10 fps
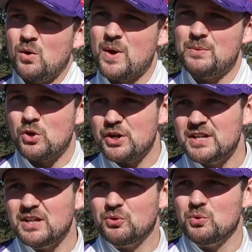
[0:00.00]
When
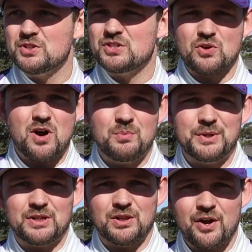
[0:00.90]
working through a design
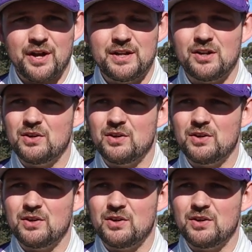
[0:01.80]
with a client,